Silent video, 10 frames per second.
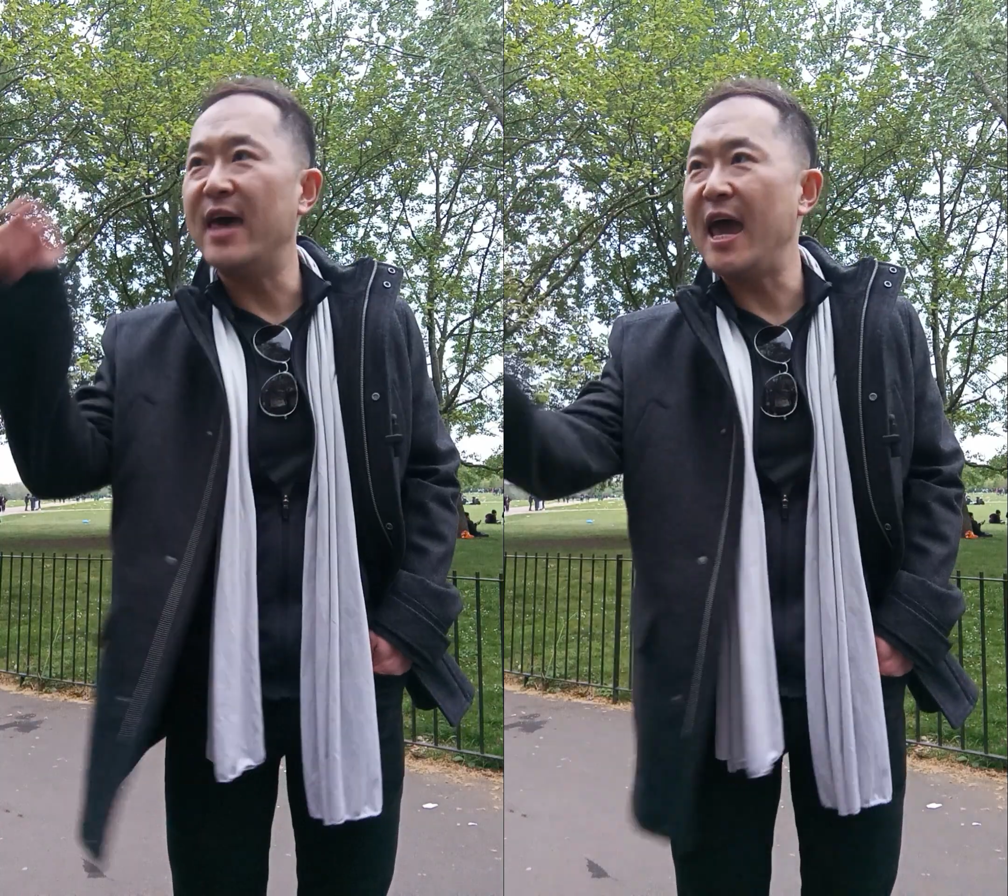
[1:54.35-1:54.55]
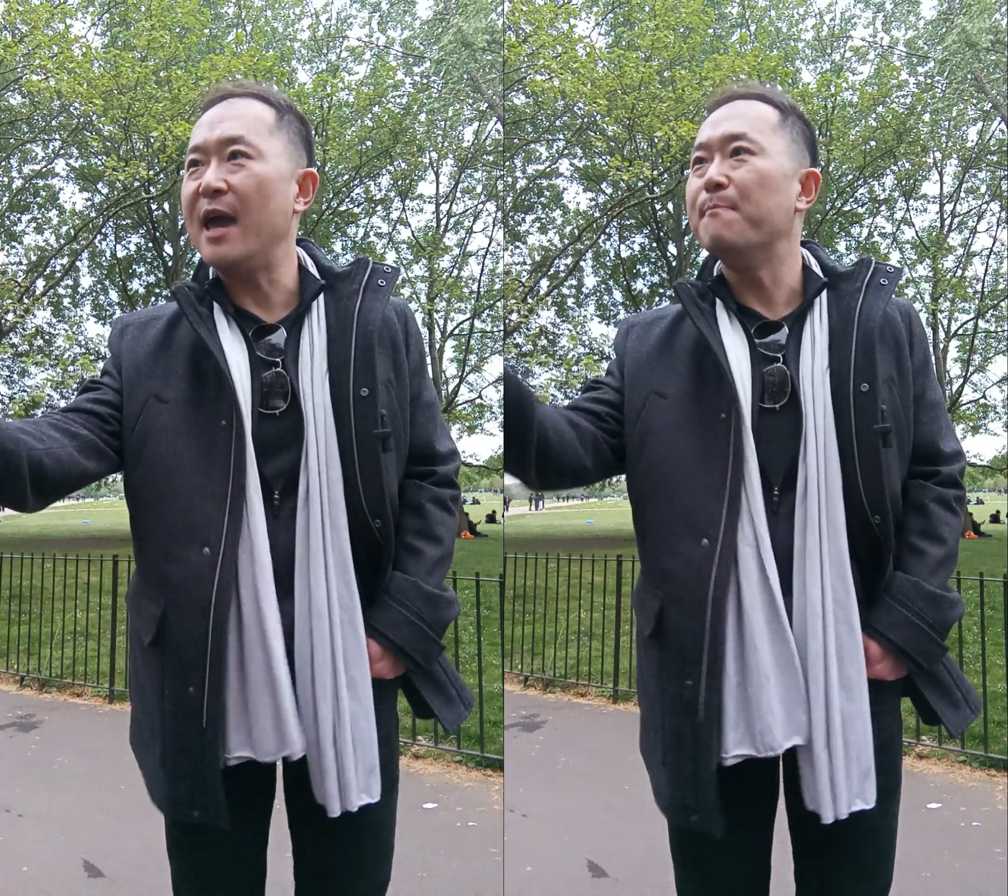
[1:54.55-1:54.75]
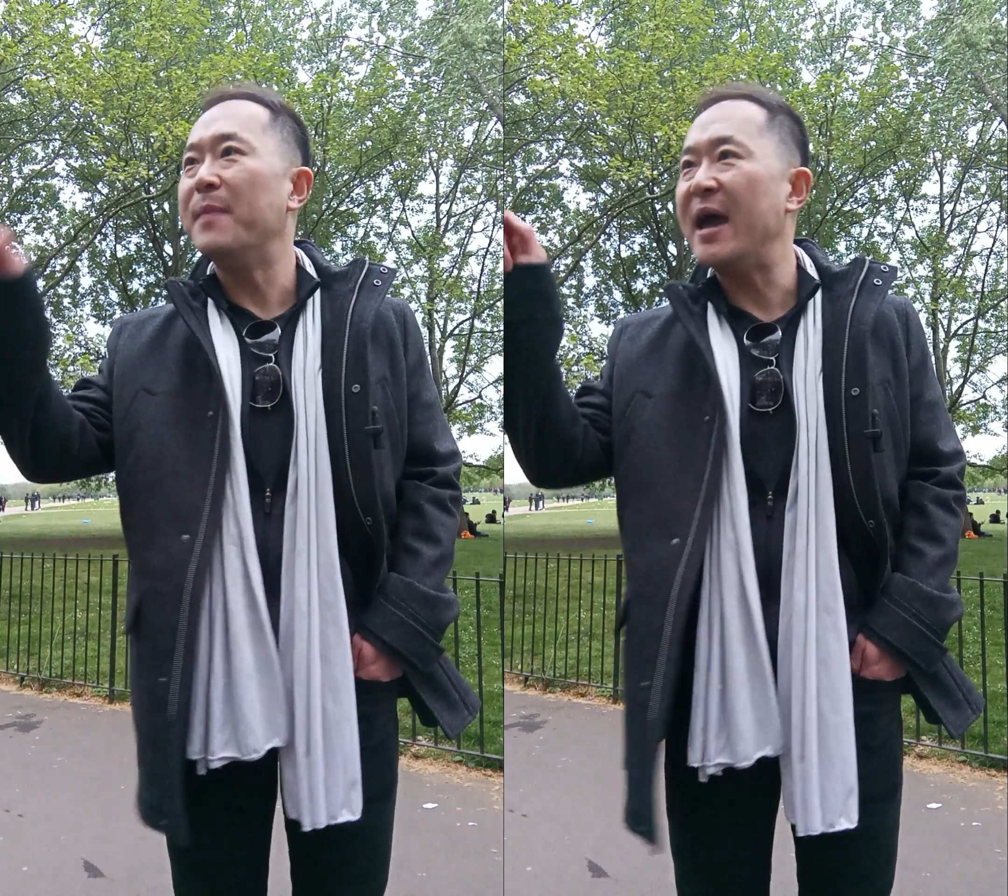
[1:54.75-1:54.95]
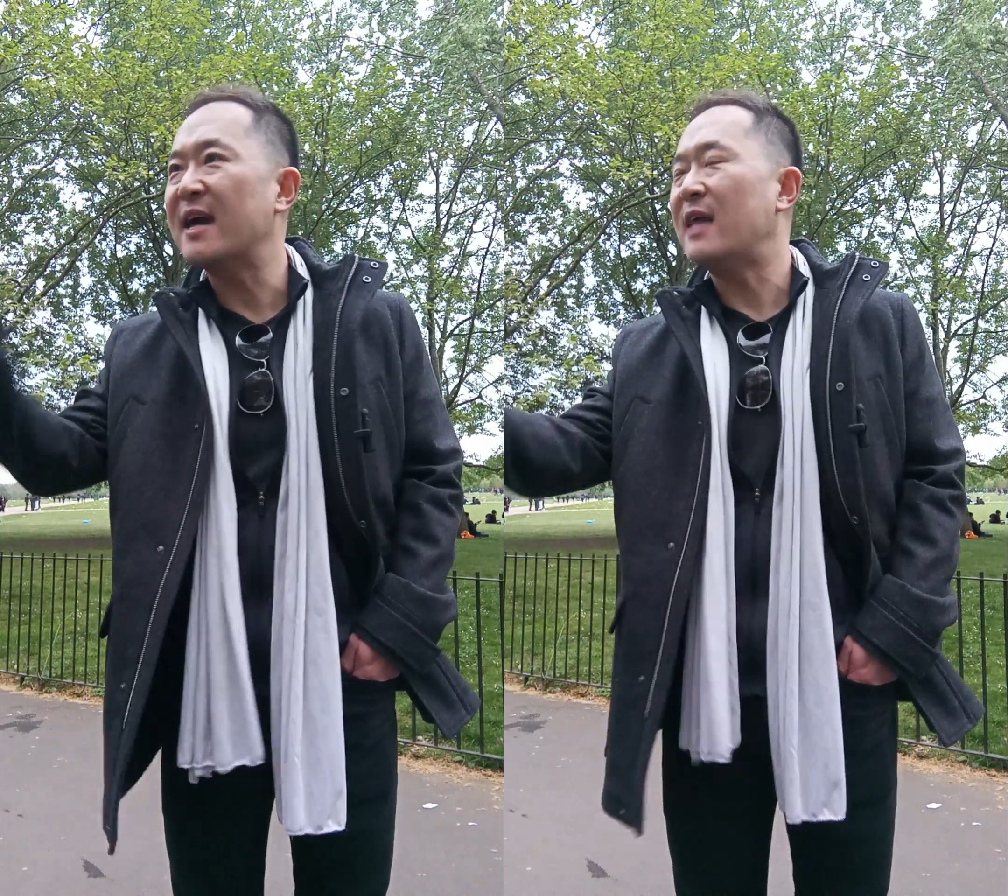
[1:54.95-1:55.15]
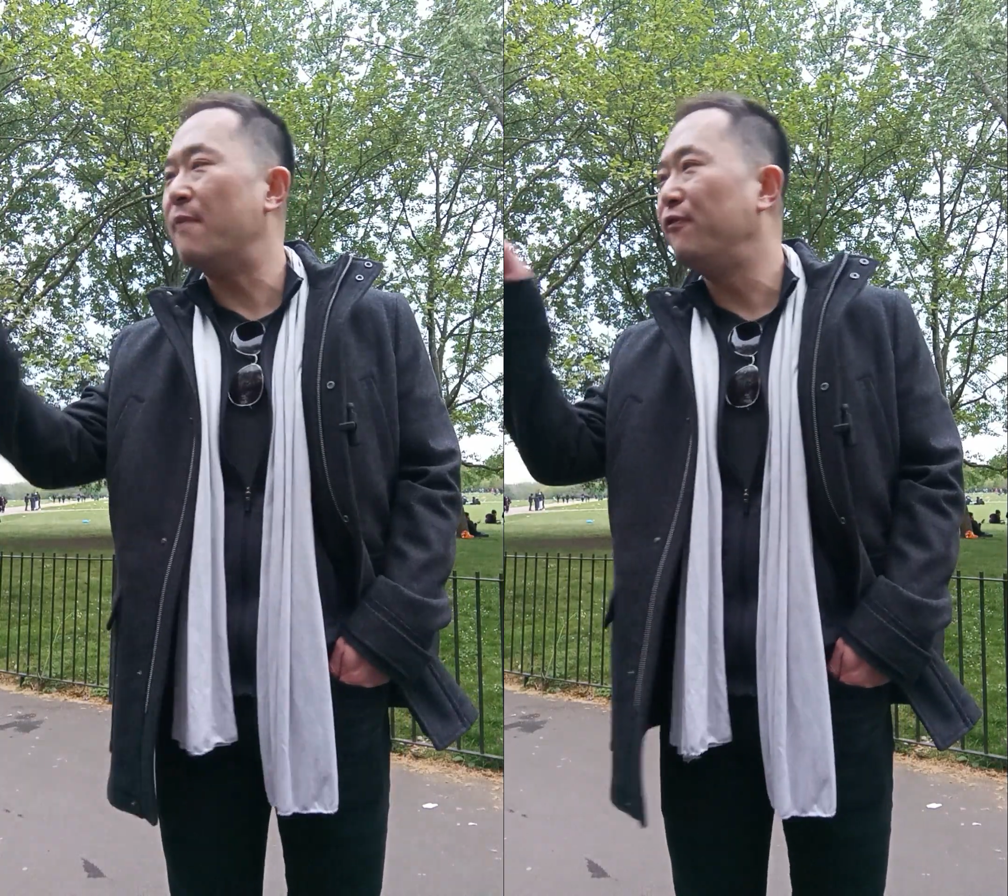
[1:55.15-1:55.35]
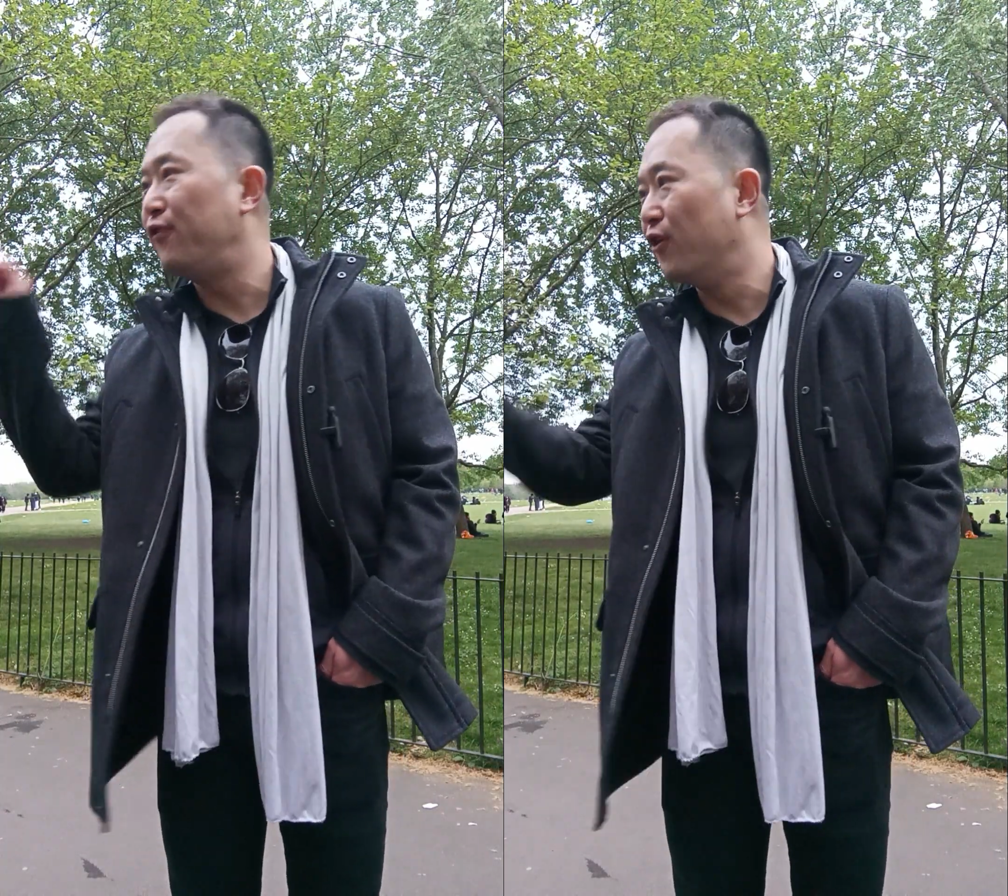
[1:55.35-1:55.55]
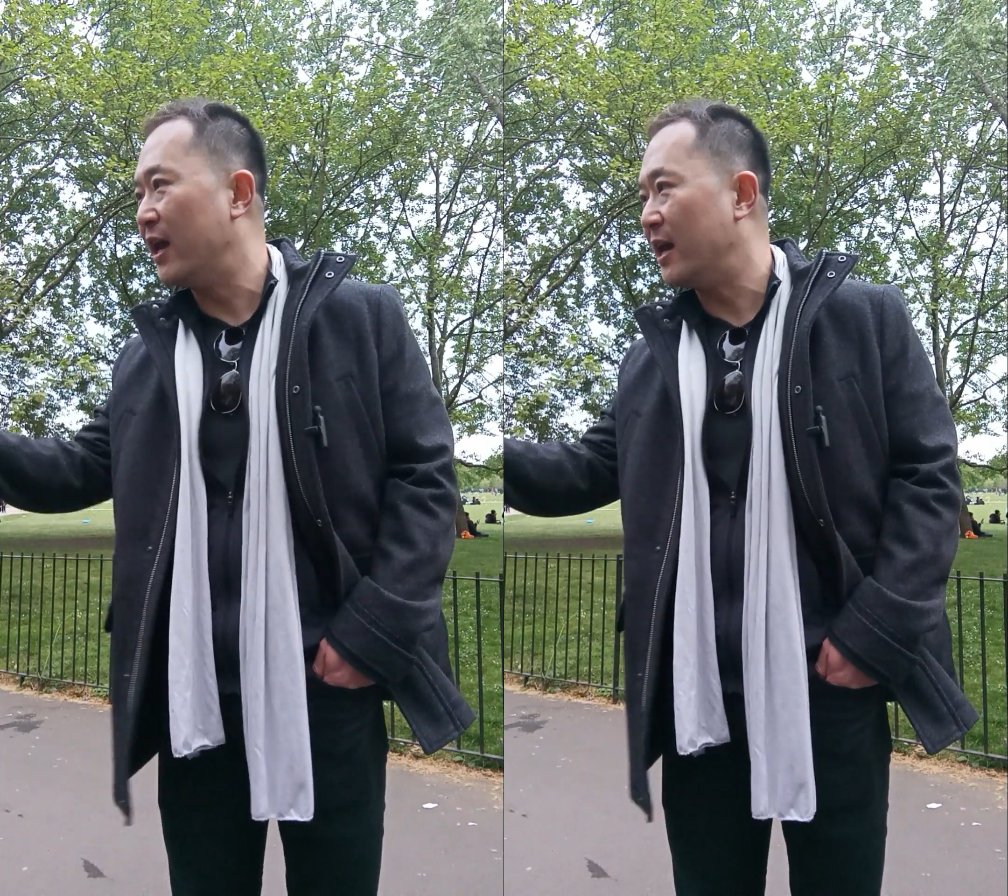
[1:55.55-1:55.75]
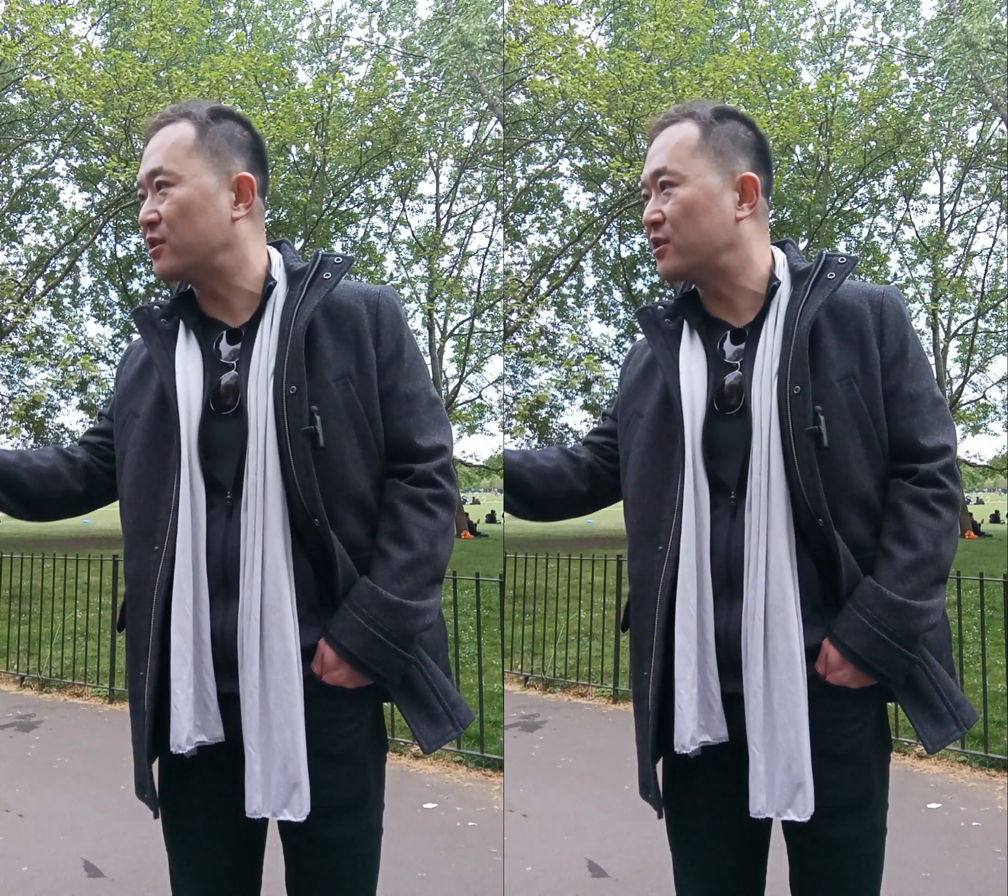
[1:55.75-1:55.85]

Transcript: make them foolish.